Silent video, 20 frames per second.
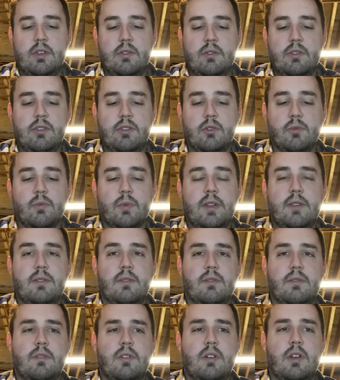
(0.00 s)
there
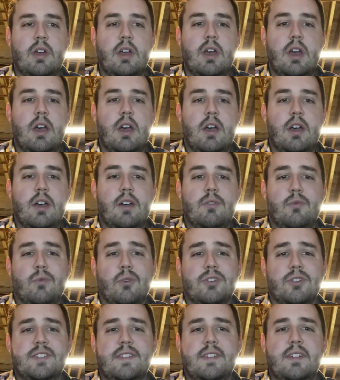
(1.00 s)
written
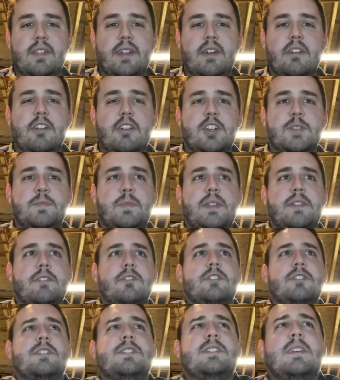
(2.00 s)
words in the lyrics, but
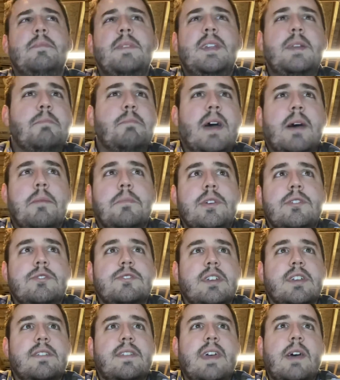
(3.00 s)
there's just something about
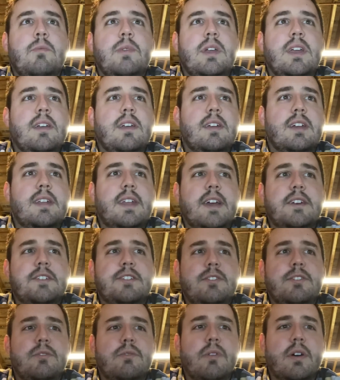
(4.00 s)
music that we can connect
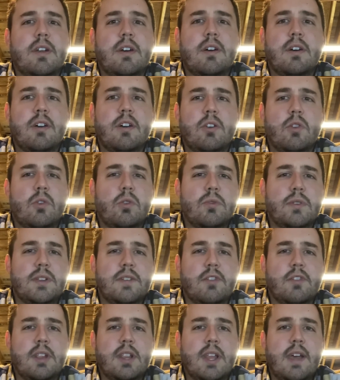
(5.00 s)
to on a whole
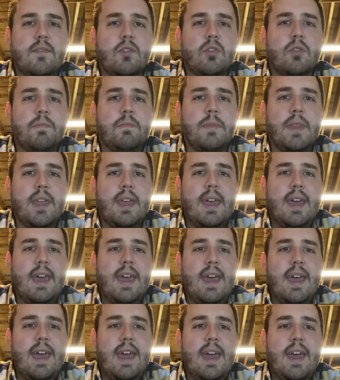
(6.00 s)
different level.
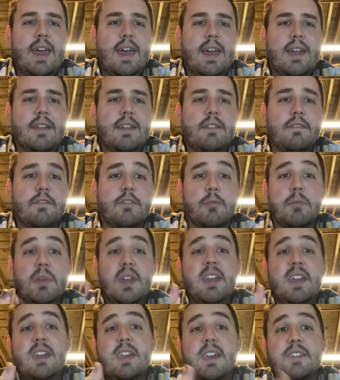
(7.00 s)
And for
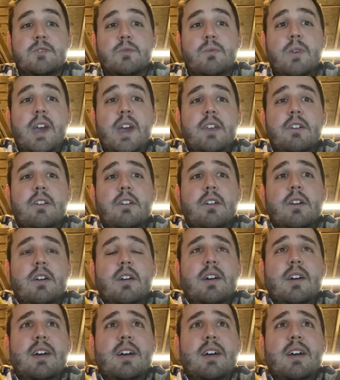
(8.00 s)
me, as a writer,